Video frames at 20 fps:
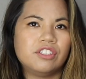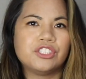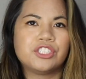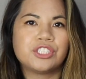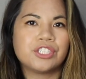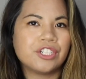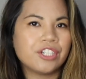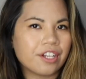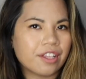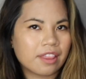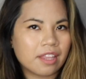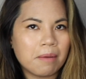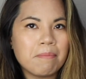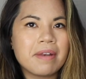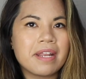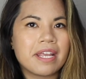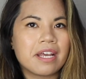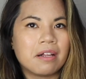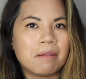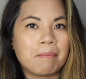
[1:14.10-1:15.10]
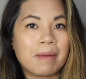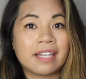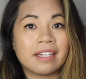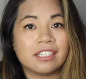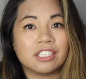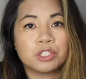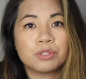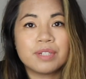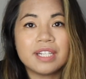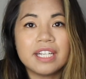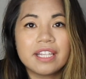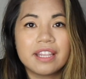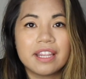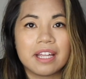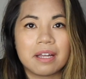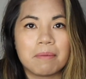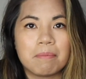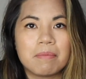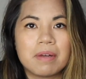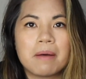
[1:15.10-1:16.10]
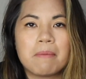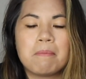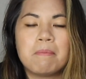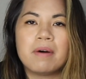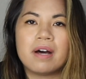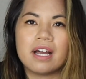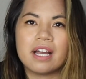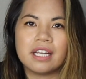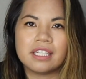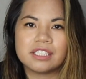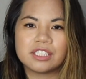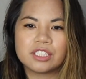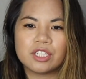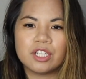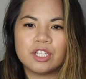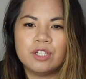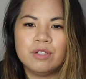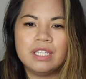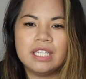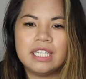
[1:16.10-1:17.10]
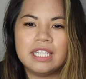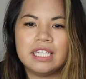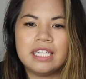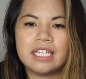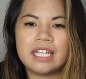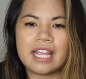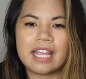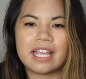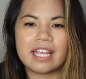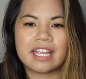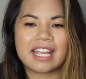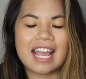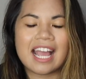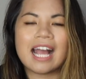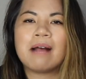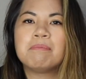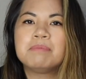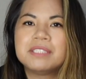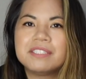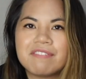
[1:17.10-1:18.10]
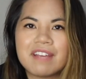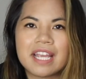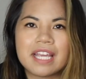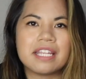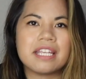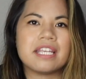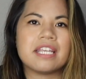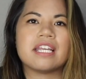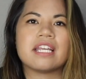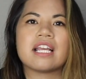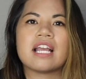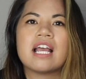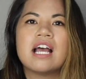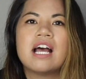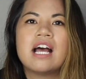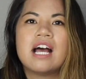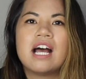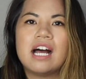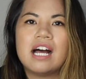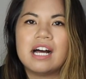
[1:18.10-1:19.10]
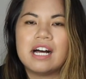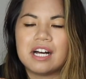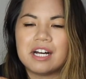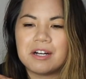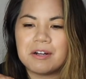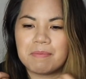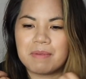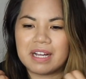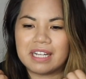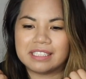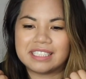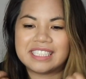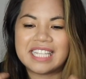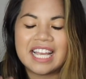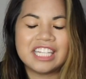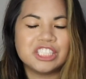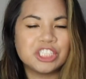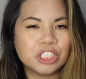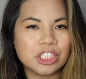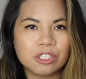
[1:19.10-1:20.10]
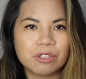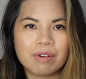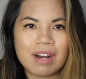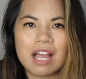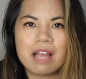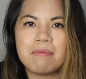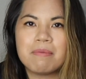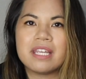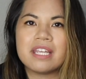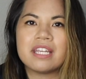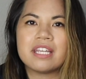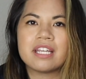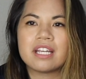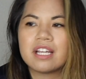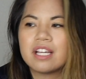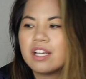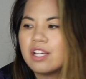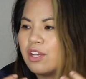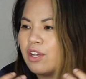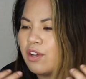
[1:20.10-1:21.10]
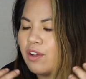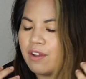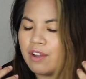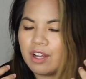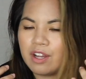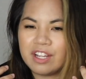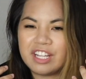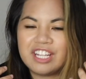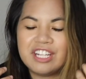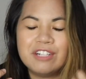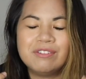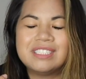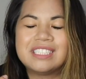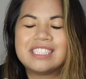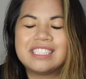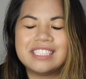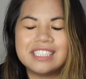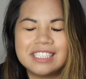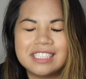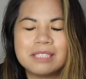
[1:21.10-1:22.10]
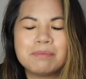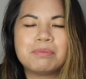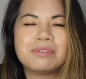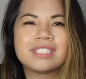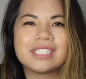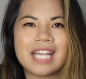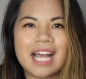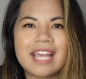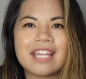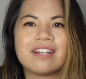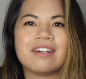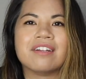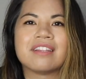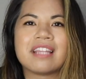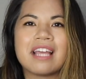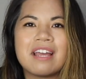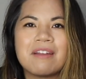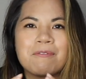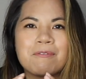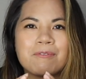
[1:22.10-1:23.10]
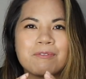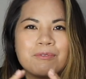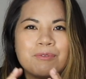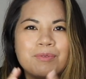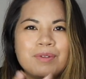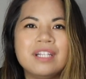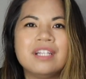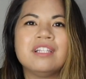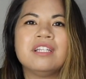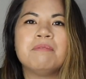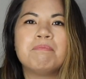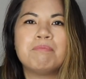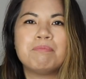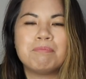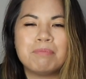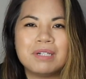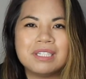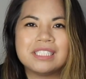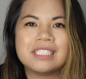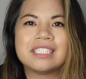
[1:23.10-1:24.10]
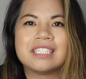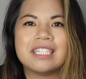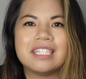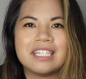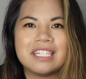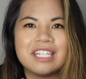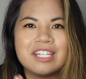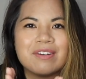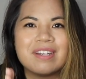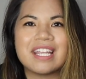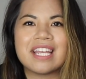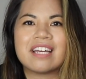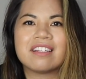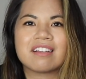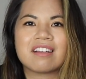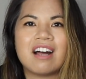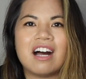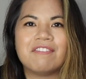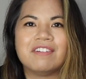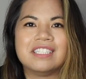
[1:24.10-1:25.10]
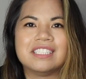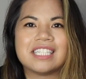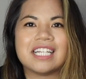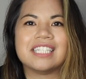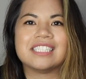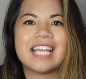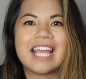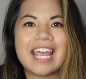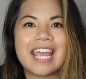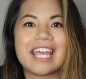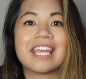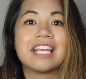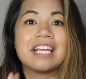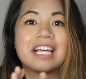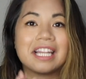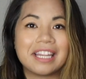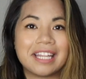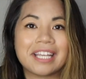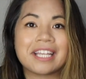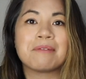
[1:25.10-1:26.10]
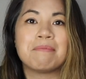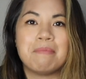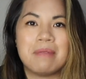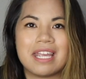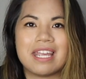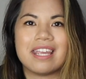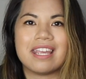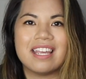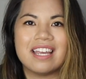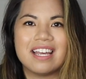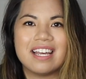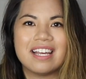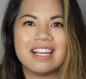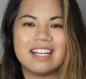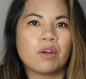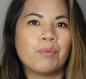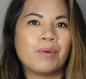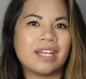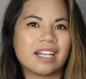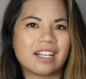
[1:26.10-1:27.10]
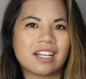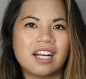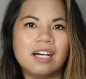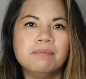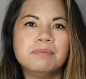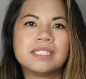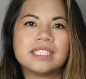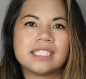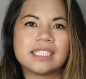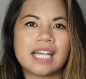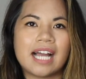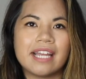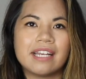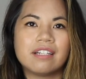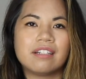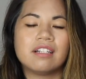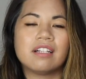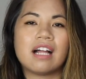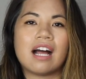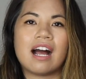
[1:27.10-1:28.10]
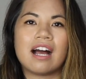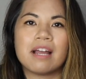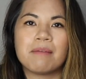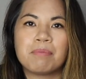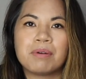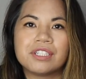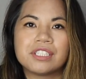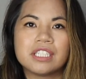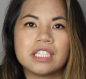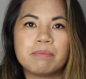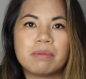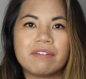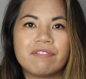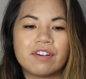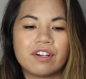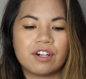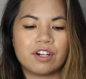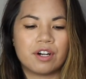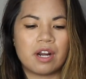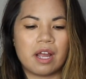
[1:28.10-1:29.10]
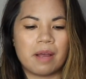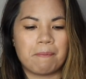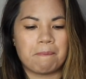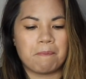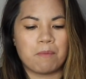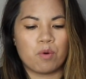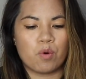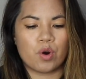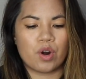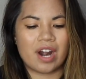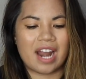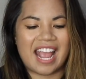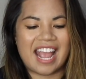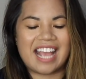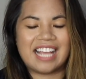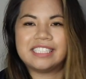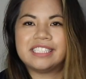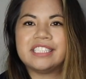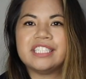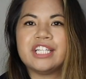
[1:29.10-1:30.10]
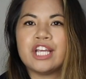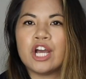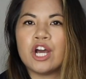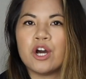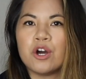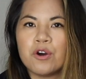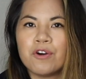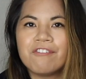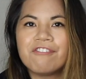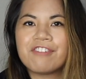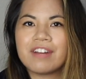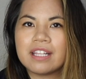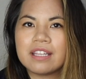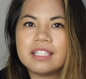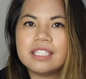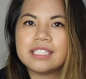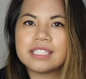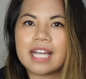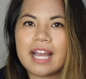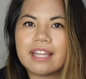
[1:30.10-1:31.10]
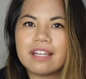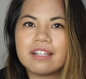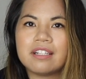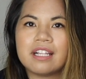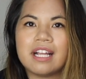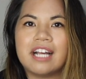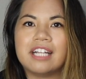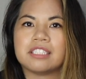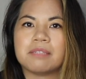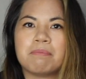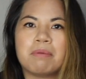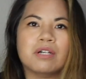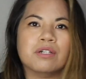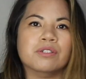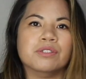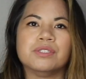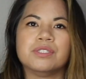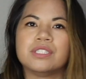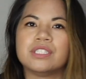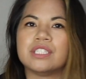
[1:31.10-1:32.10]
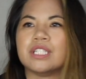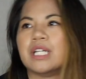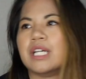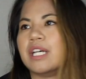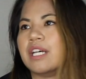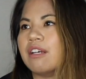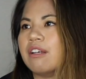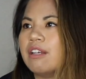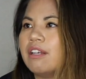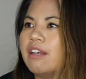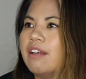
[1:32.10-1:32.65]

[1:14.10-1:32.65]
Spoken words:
Sure, your thumbnail might intrigue them, but you need a captivating, attention-grabbing, irresistible title that really puts the nail in the coffin and says, hey, click me. When it comes to title, I personally prefer a more SEO-friendly title as opposed to,